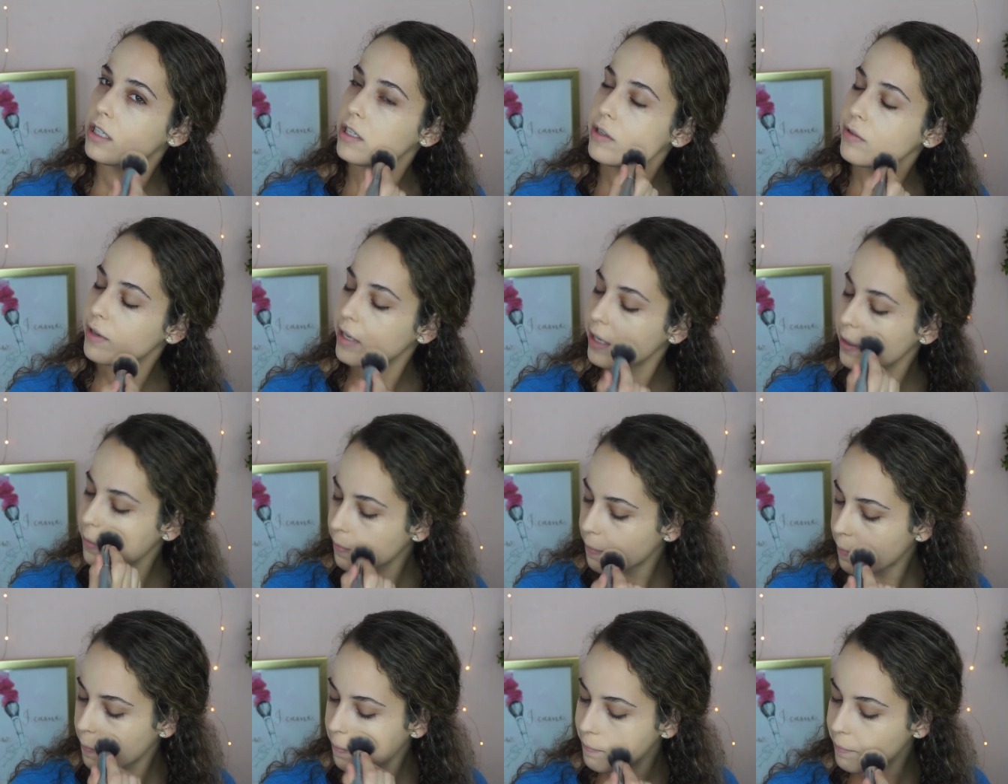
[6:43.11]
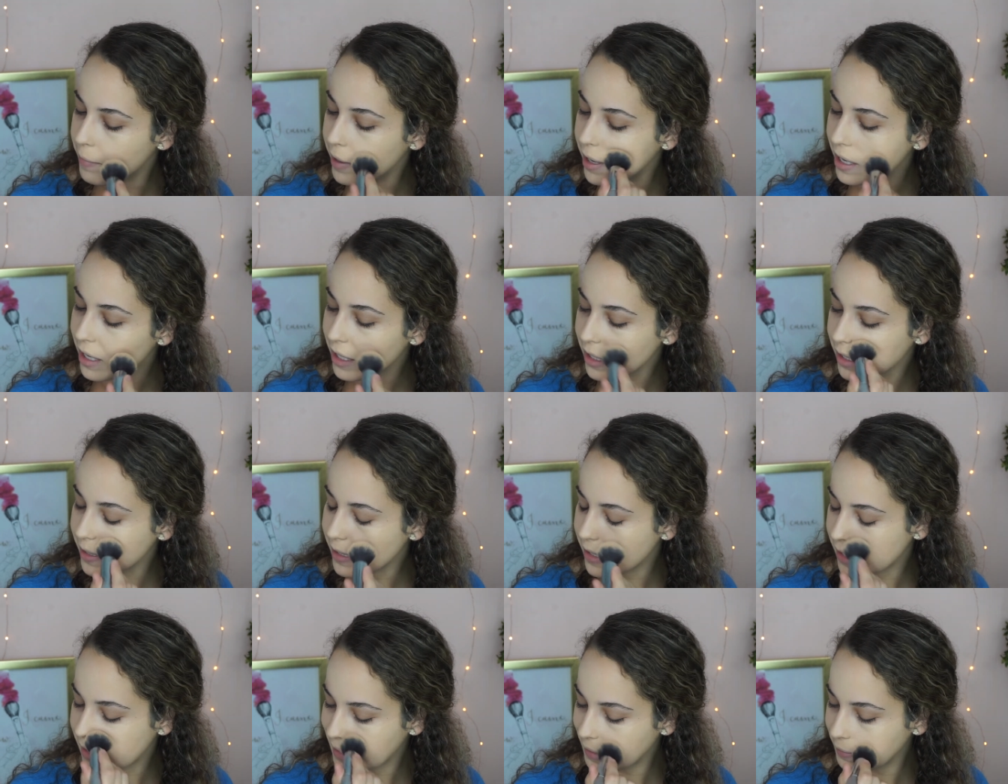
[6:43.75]
to it, but at the
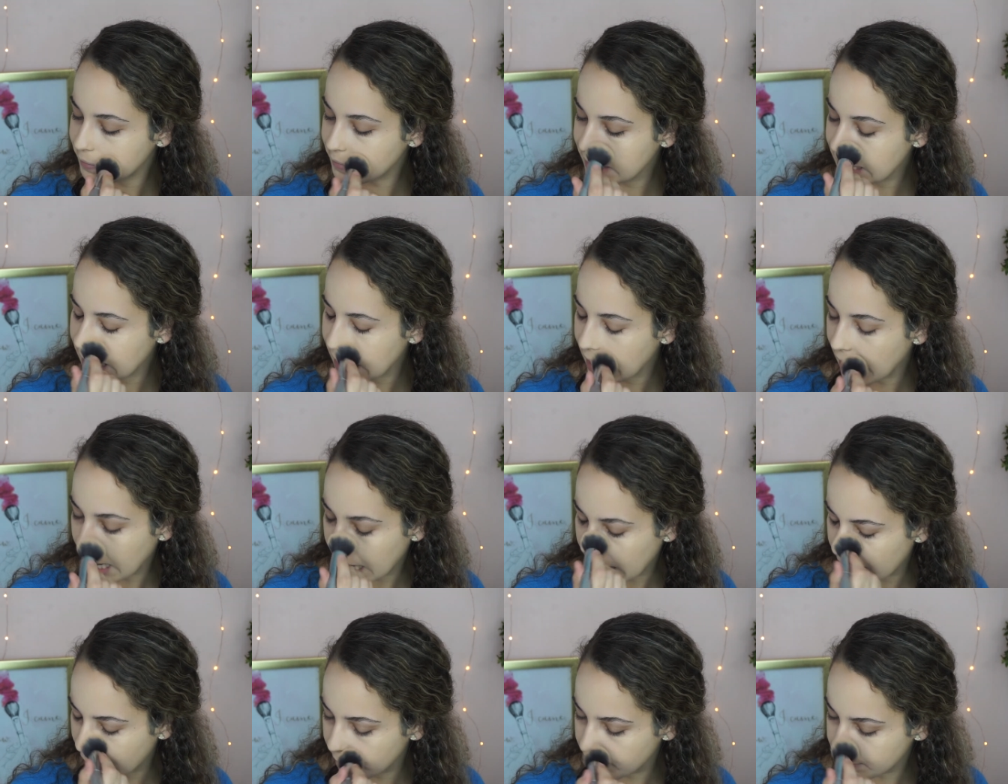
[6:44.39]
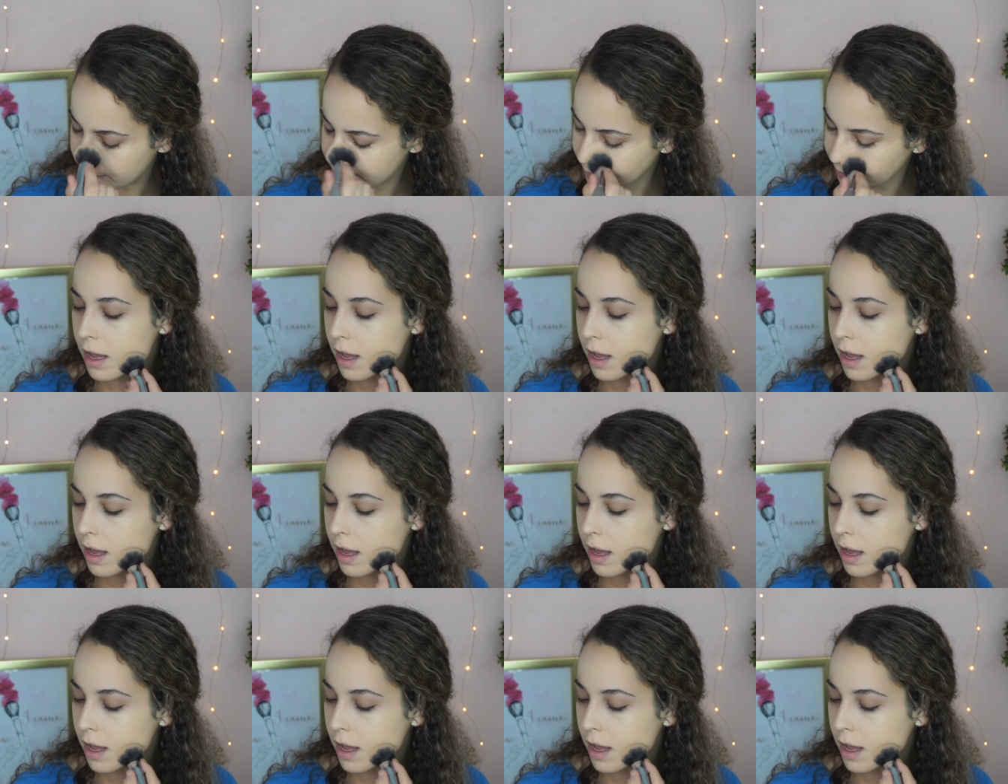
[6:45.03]
same time,